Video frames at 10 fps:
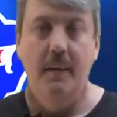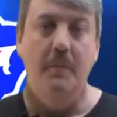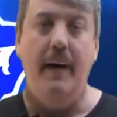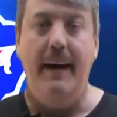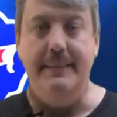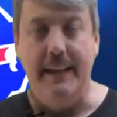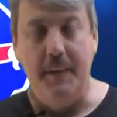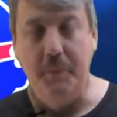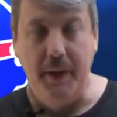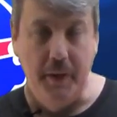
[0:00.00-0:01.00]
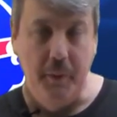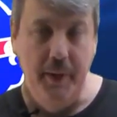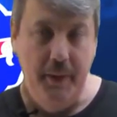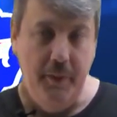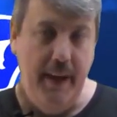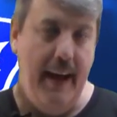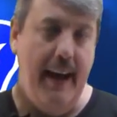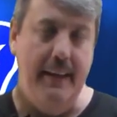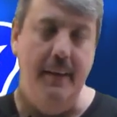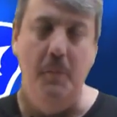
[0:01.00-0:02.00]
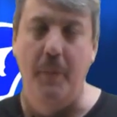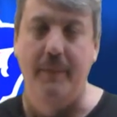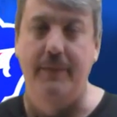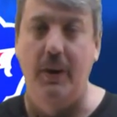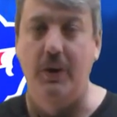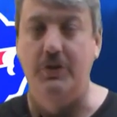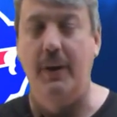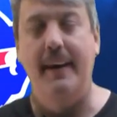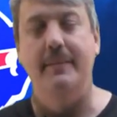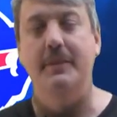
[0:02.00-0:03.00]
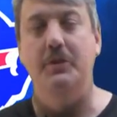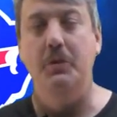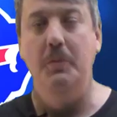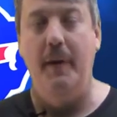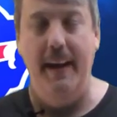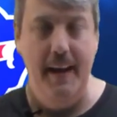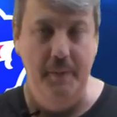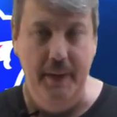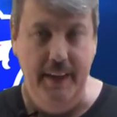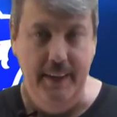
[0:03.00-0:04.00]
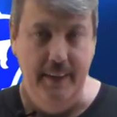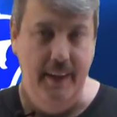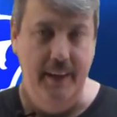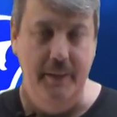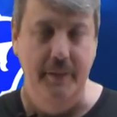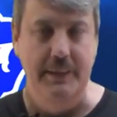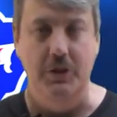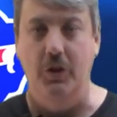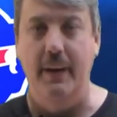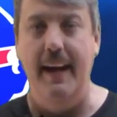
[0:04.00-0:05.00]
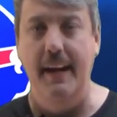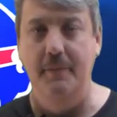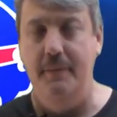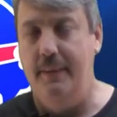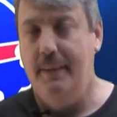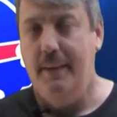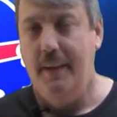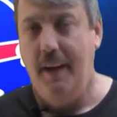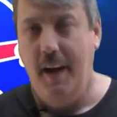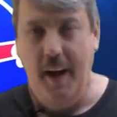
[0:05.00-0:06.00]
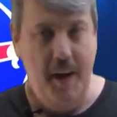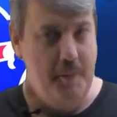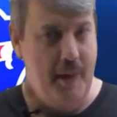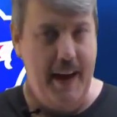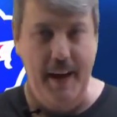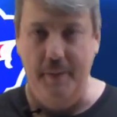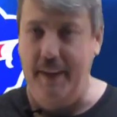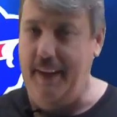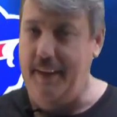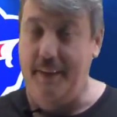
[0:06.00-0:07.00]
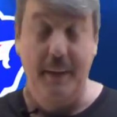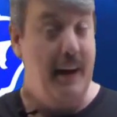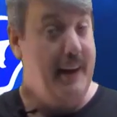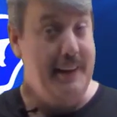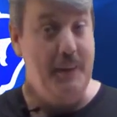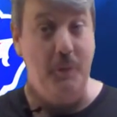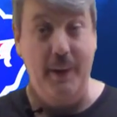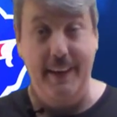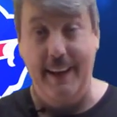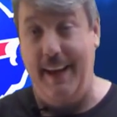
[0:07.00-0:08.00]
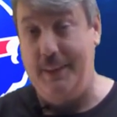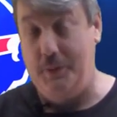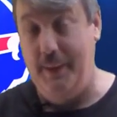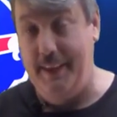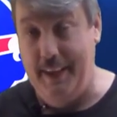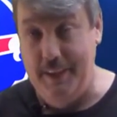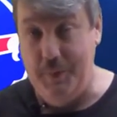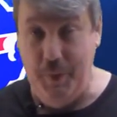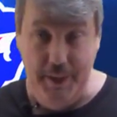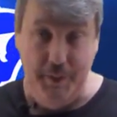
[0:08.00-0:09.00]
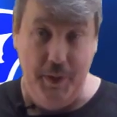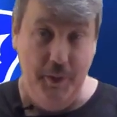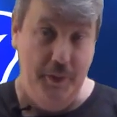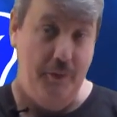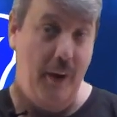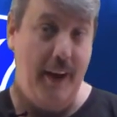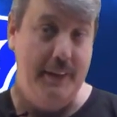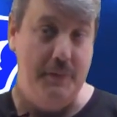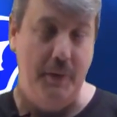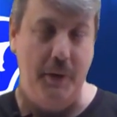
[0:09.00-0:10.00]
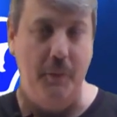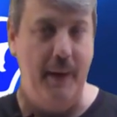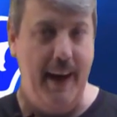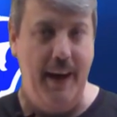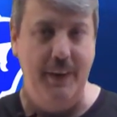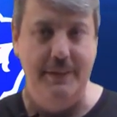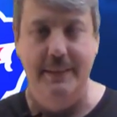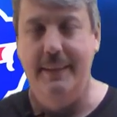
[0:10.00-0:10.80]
My second pick of the week, we got Buffalo traveling to Miami, a divisional game. Miami did win last week against Pittsburgh when Roethlisberger went out.